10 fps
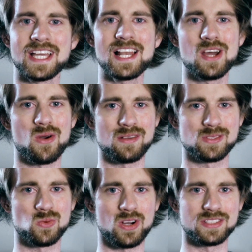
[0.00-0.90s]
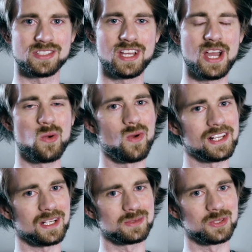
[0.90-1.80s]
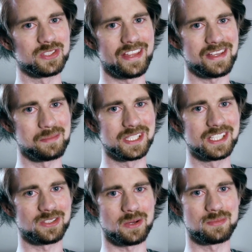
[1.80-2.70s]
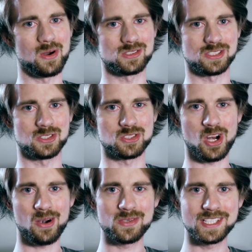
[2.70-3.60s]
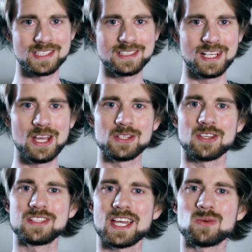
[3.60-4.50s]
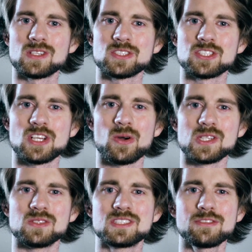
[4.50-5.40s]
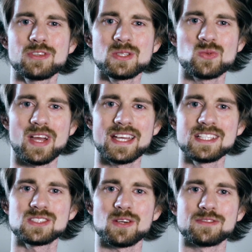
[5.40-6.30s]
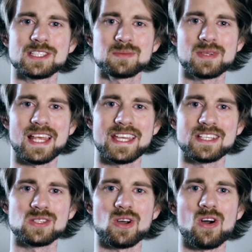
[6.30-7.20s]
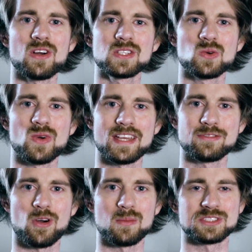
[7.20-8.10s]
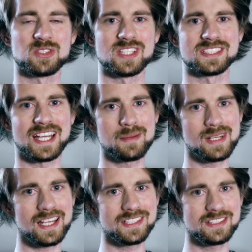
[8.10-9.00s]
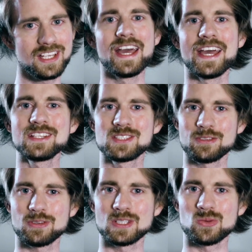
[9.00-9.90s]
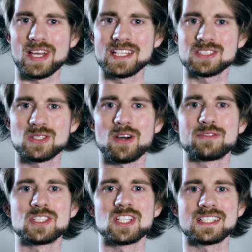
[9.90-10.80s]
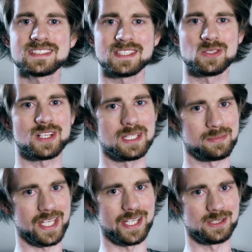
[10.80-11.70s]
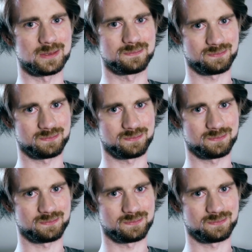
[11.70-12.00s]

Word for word: Hello everyone, welcome to another Media Composer tutorial. Today I want to show you different ways of displaying your audio waveforms in your timeline and different ways of adjusting your clip gain.